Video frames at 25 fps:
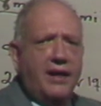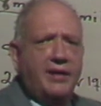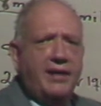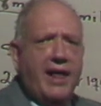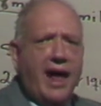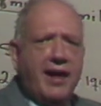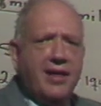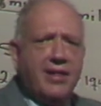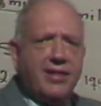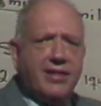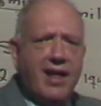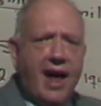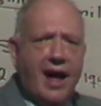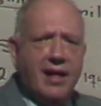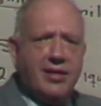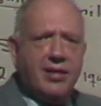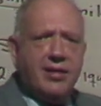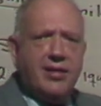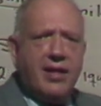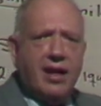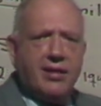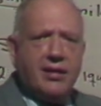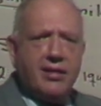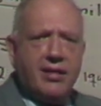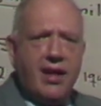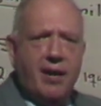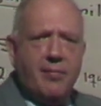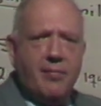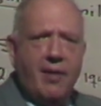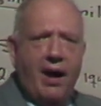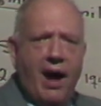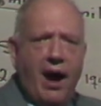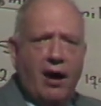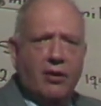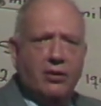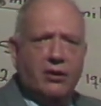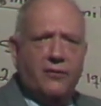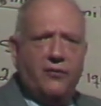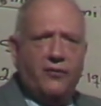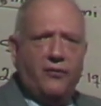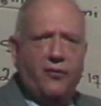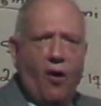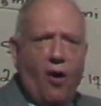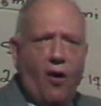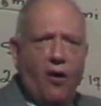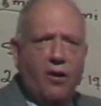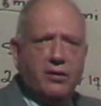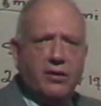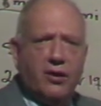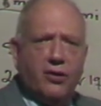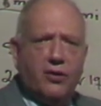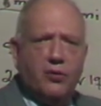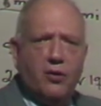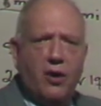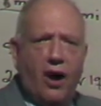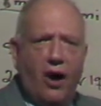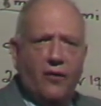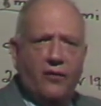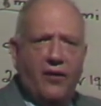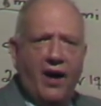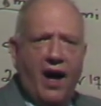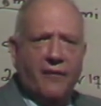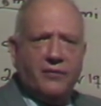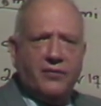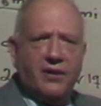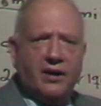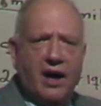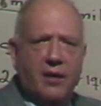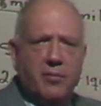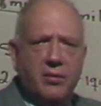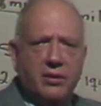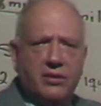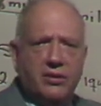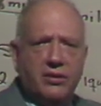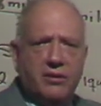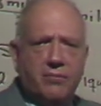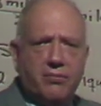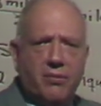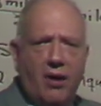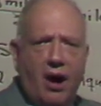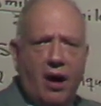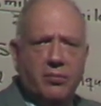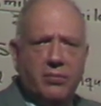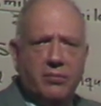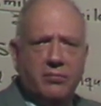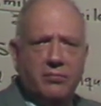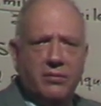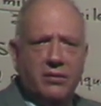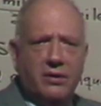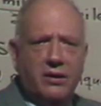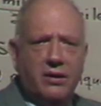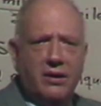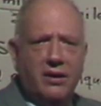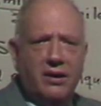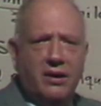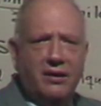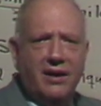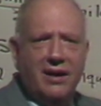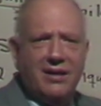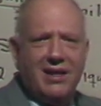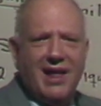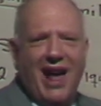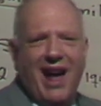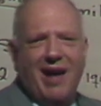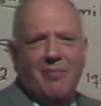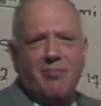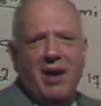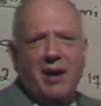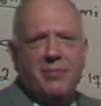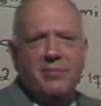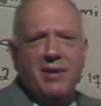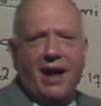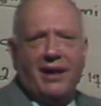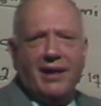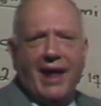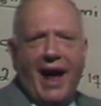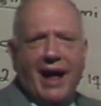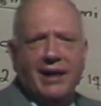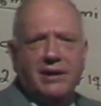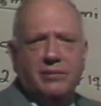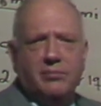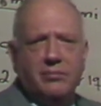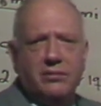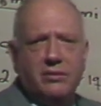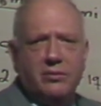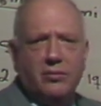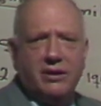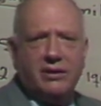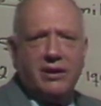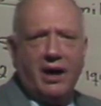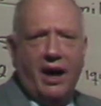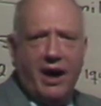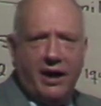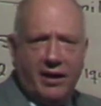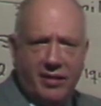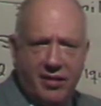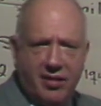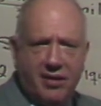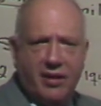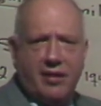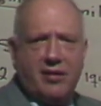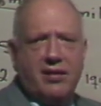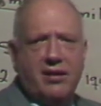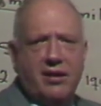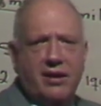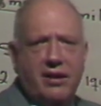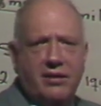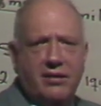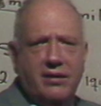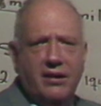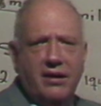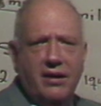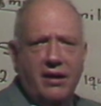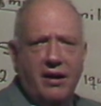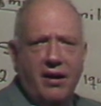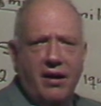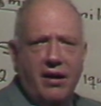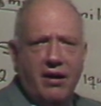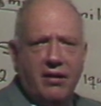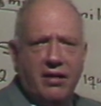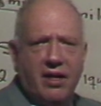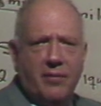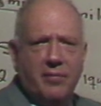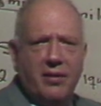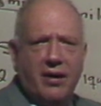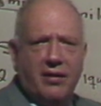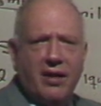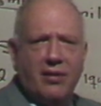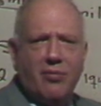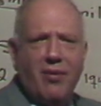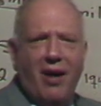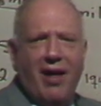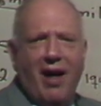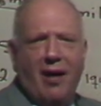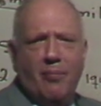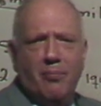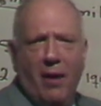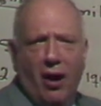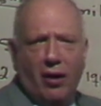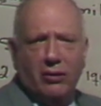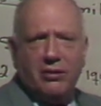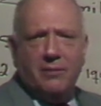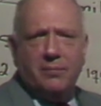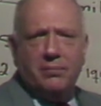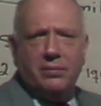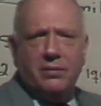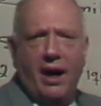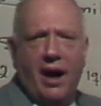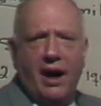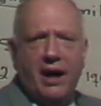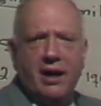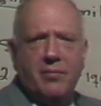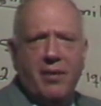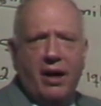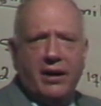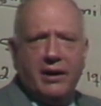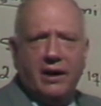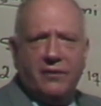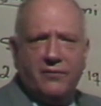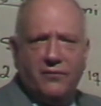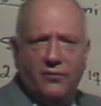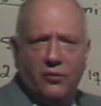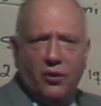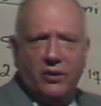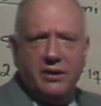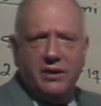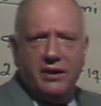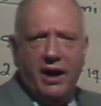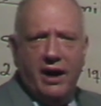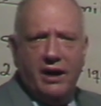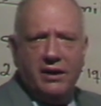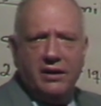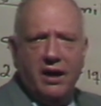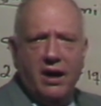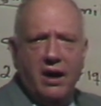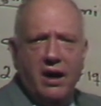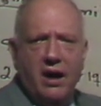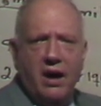they sense that somehow the 4 and the 12 have to come into the problem. They say, maybe I'll add them, what the heck, 16. Somebody else says, well, I'll multiply them, I'll get 48.